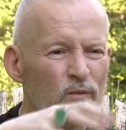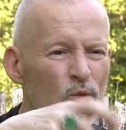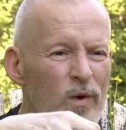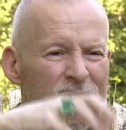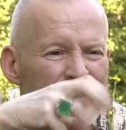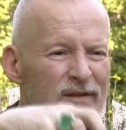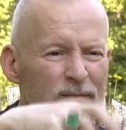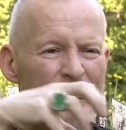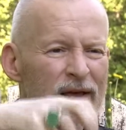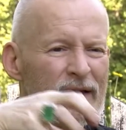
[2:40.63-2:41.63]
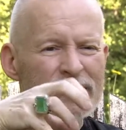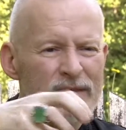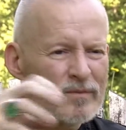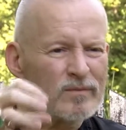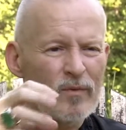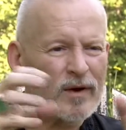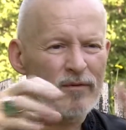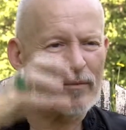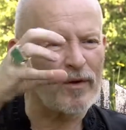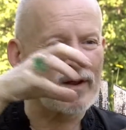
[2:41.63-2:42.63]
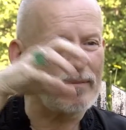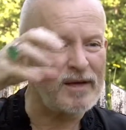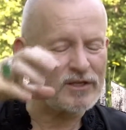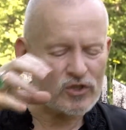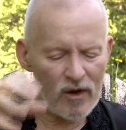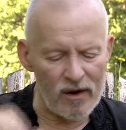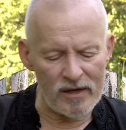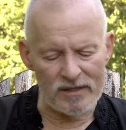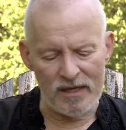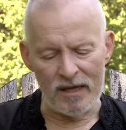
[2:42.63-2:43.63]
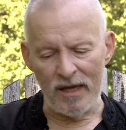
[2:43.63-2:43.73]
weeds and plants and whatever were going to be in jars.